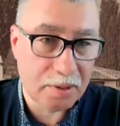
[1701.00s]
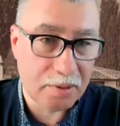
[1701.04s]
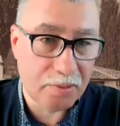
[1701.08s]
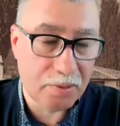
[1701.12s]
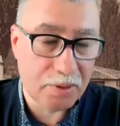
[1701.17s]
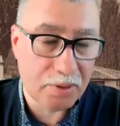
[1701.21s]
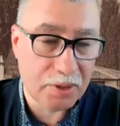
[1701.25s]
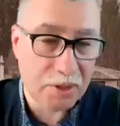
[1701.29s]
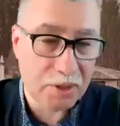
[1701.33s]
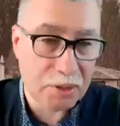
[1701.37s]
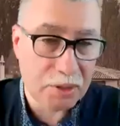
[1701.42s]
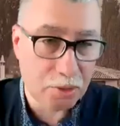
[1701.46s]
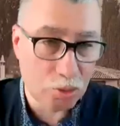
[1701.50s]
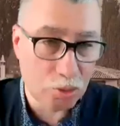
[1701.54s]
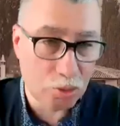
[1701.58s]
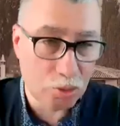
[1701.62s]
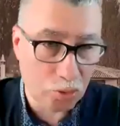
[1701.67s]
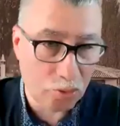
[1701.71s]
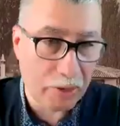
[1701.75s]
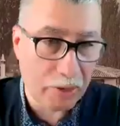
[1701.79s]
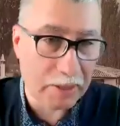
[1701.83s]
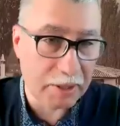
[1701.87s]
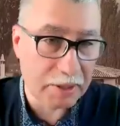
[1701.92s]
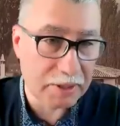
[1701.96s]
and
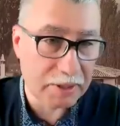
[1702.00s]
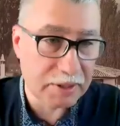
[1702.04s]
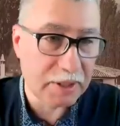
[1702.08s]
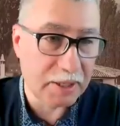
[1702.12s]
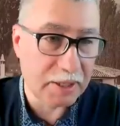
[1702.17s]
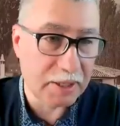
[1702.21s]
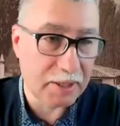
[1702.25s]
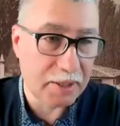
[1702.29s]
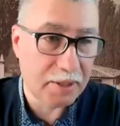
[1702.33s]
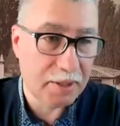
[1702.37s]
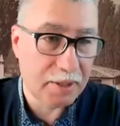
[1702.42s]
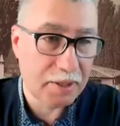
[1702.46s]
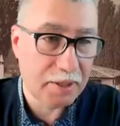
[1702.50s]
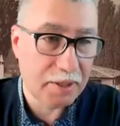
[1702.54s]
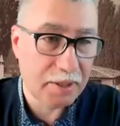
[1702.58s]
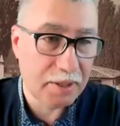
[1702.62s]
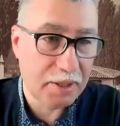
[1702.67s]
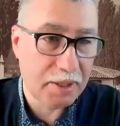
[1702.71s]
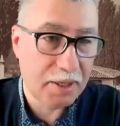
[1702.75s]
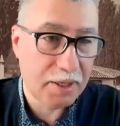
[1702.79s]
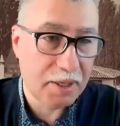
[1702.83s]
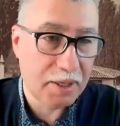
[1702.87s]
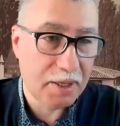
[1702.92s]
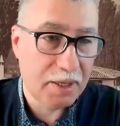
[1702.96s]
value this,
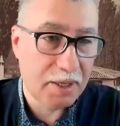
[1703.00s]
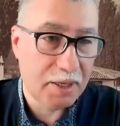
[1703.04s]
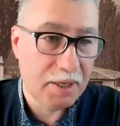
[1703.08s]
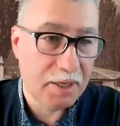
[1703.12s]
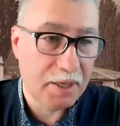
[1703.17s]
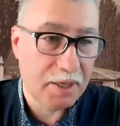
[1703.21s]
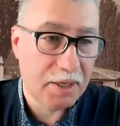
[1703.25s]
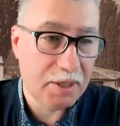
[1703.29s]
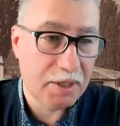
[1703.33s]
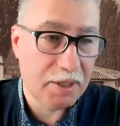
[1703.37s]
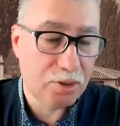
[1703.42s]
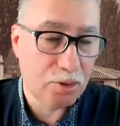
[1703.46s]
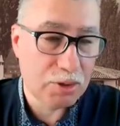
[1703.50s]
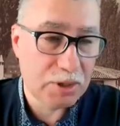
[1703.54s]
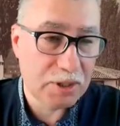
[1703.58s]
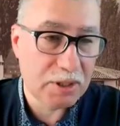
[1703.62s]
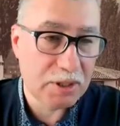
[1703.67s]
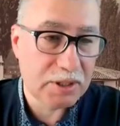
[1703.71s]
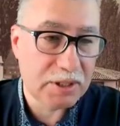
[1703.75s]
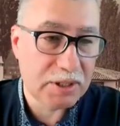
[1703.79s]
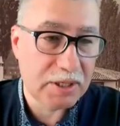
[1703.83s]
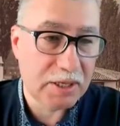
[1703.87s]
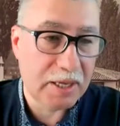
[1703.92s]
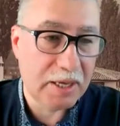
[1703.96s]
and then this
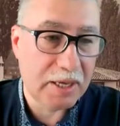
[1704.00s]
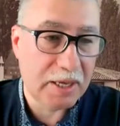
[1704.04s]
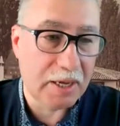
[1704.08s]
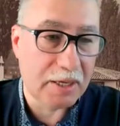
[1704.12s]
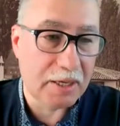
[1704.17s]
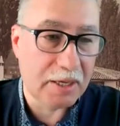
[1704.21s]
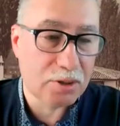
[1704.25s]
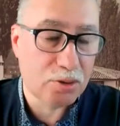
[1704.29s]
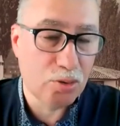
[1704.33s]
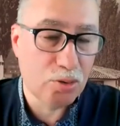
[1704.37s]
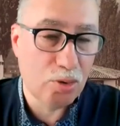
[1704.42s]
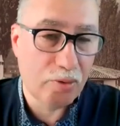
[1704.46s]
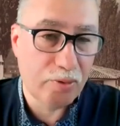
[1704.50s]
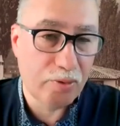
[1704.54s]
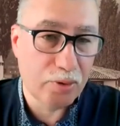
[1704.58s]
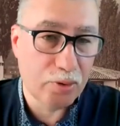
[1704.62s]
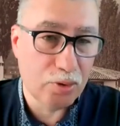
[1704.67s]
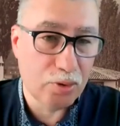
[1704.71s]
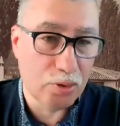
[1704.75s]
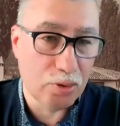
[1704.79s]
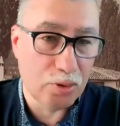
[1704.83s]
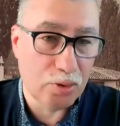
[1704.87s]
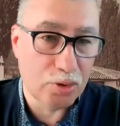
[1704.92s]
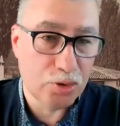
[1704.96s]
becomes the
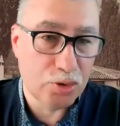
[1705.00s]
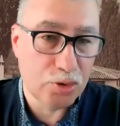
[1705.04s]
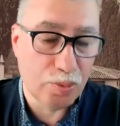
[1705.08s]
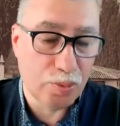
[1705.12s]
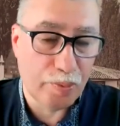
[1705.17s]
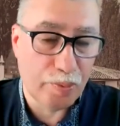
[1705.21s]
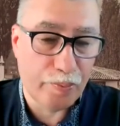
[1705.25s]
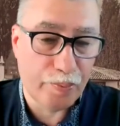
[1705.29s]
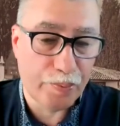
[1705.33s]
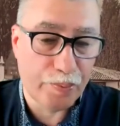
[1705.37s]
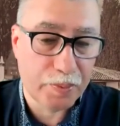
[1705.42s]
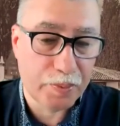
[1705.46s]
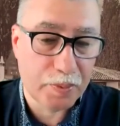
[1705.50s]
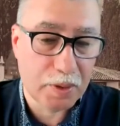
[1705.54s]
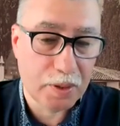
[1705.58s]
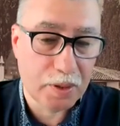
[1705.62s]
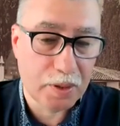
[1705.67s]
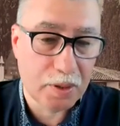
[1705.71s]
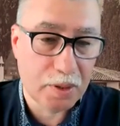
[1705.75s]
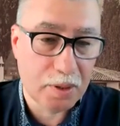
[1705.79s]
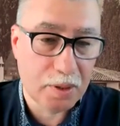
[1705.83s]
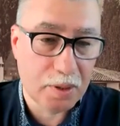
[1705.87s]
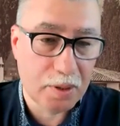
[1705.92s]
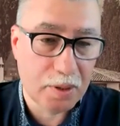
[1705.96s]
basis which
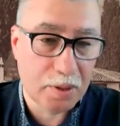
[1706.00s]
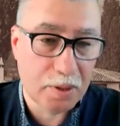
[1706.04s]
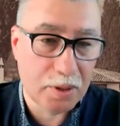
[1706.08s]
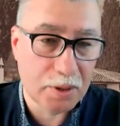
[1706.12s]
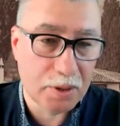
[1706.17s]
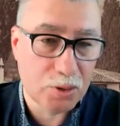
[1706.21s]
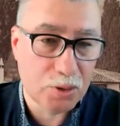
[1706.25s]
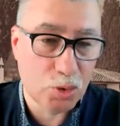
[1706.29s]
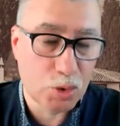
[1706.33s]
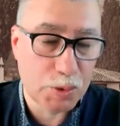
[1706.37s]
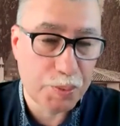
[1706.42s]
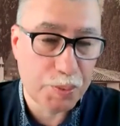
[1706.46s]
society,